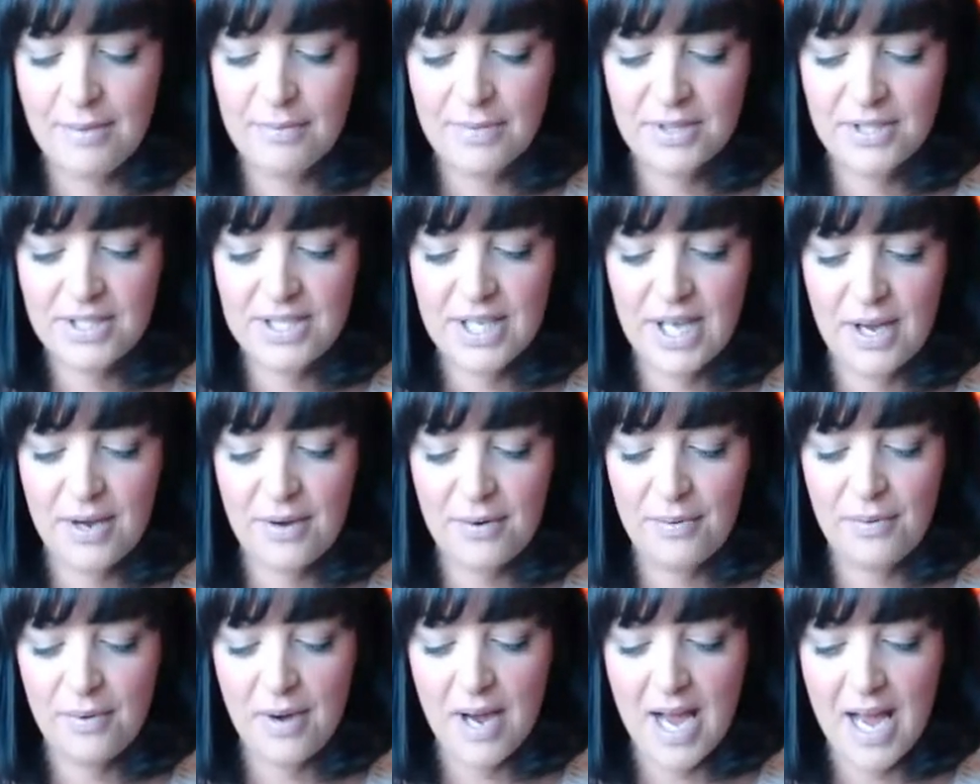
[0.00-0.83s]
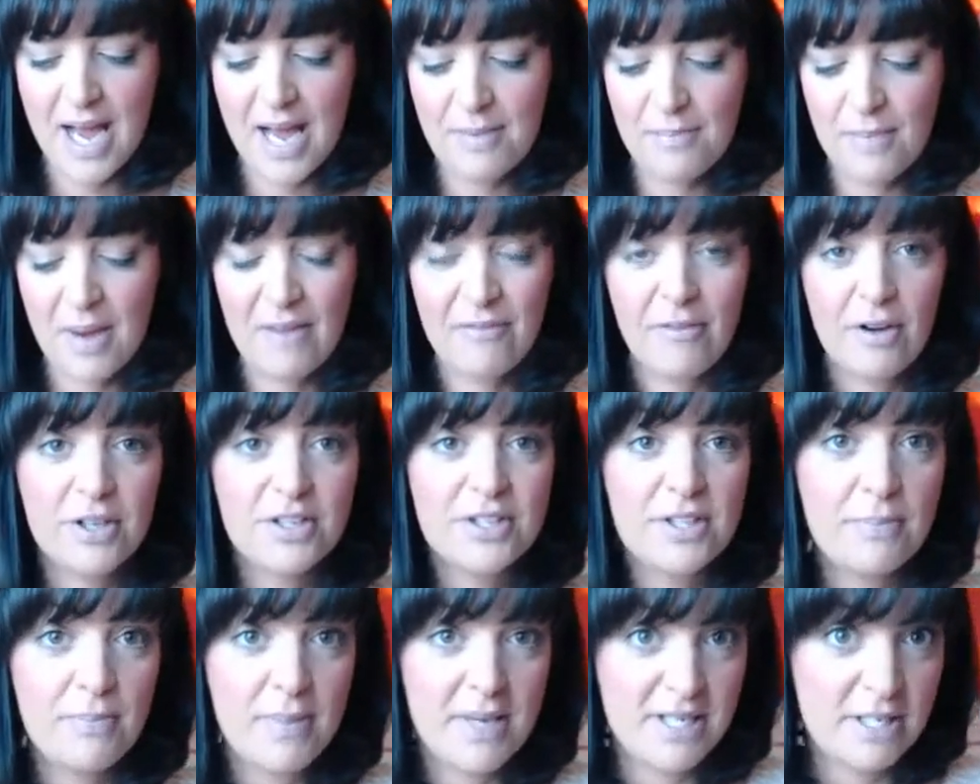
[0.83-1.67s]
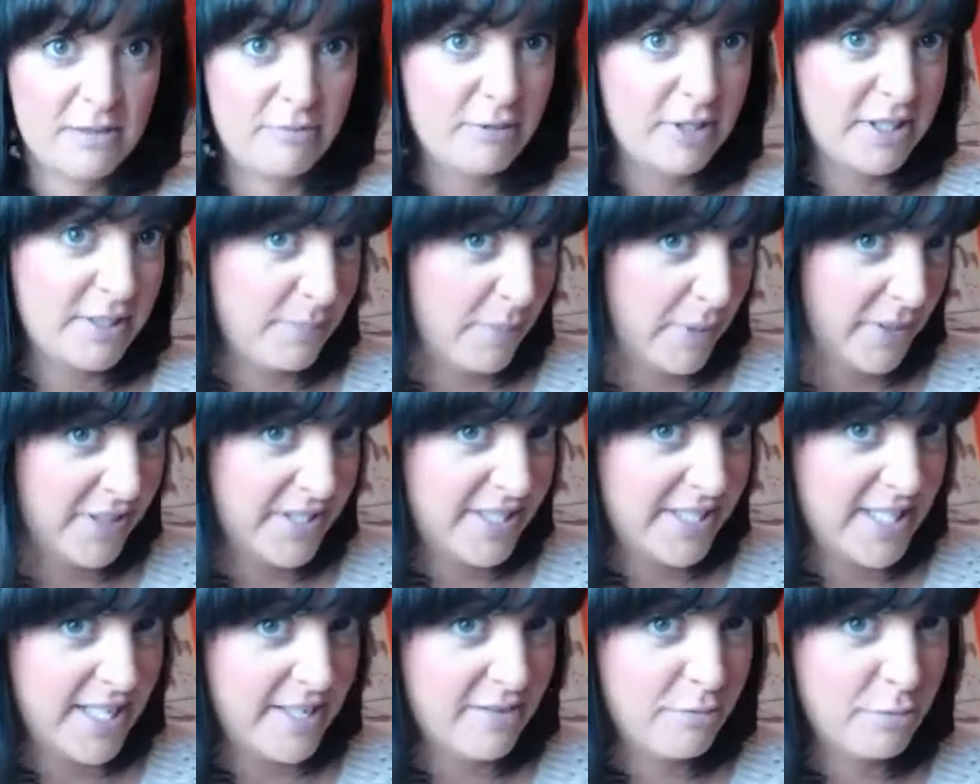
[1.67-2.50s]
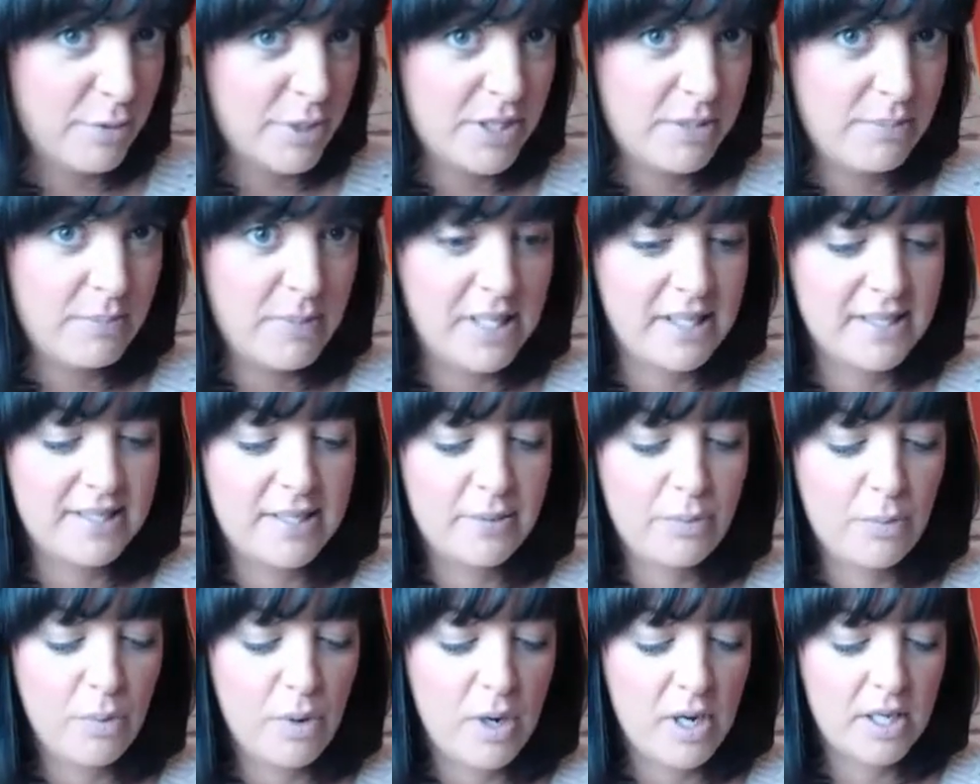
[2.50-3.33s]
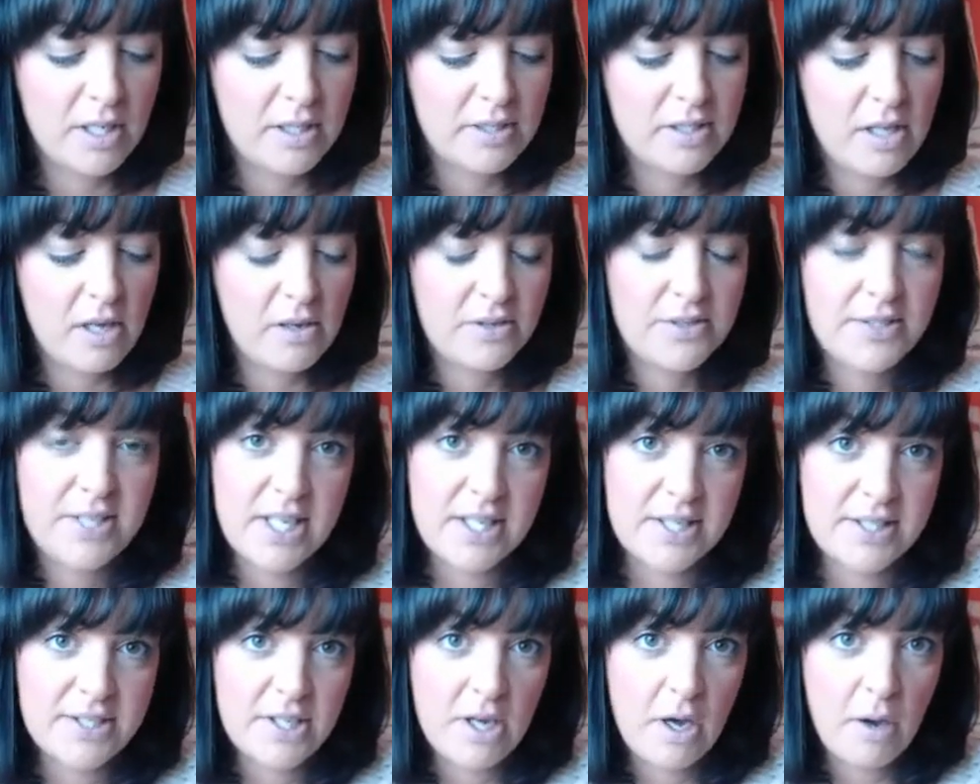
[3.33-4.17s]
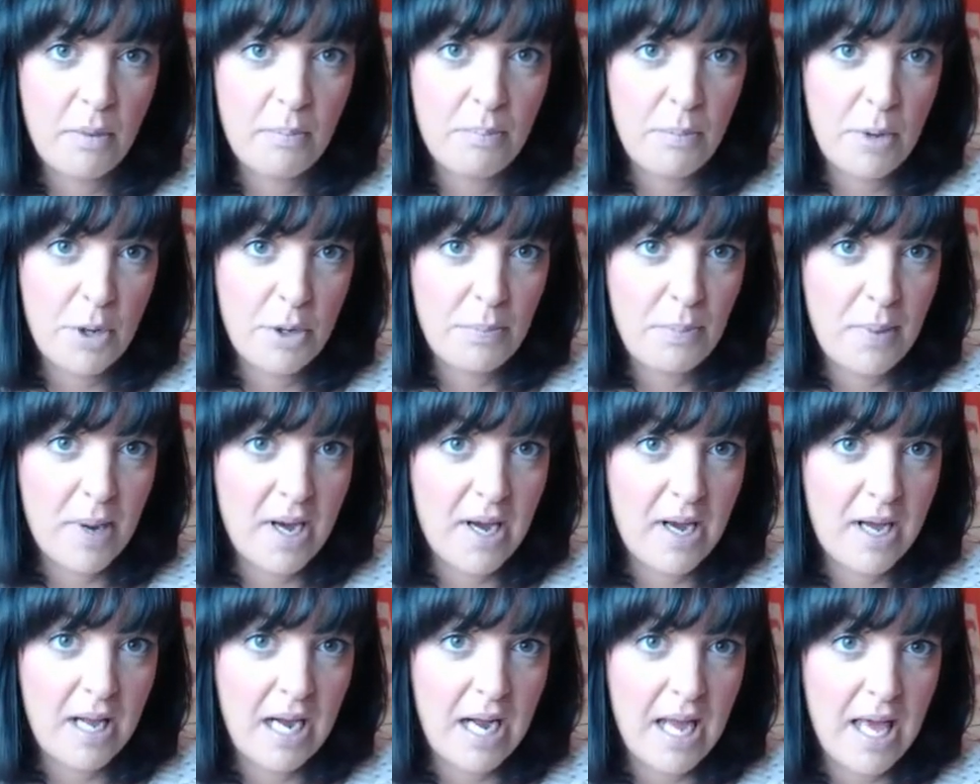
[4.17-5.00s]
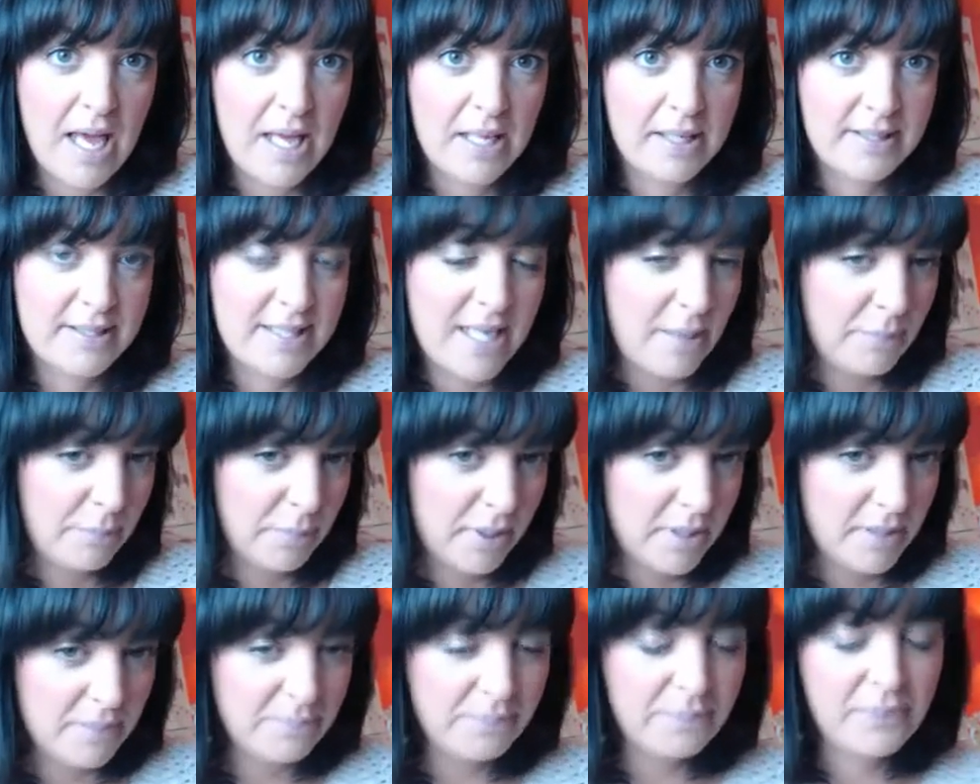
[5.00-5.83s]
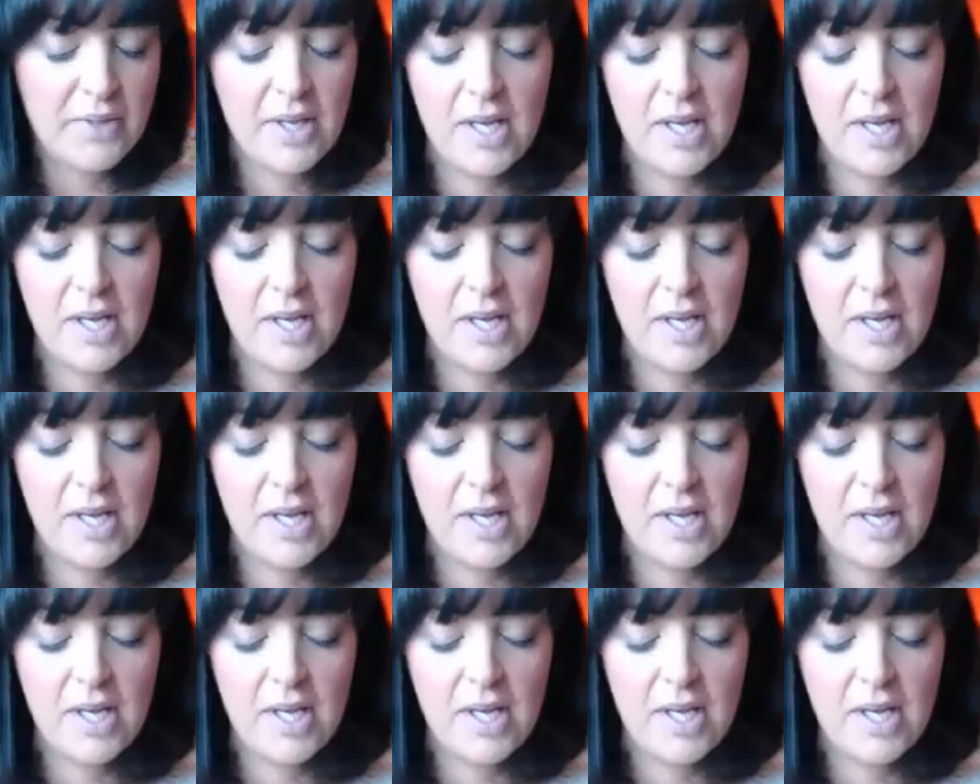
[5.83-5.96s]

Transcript: So I've also made it responsive, which means it works on desktop, mobile and tablet.